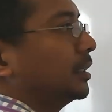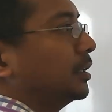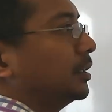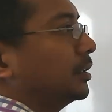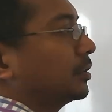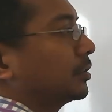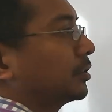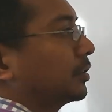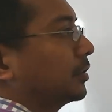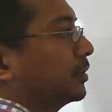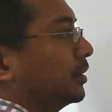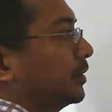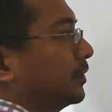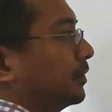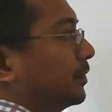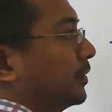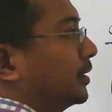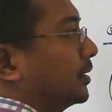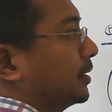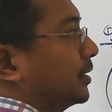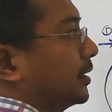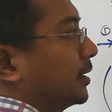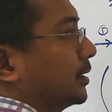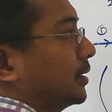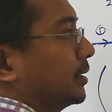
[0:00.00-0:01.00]
So the first
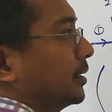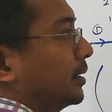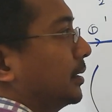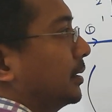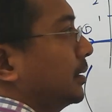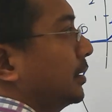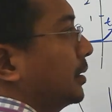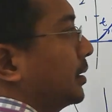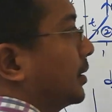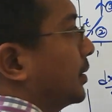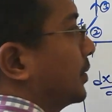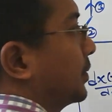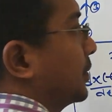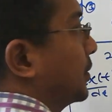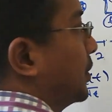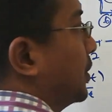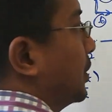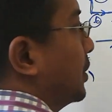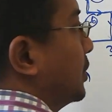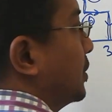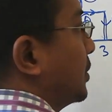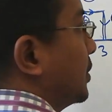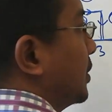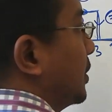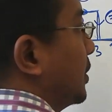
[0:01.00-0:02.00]
section, of course,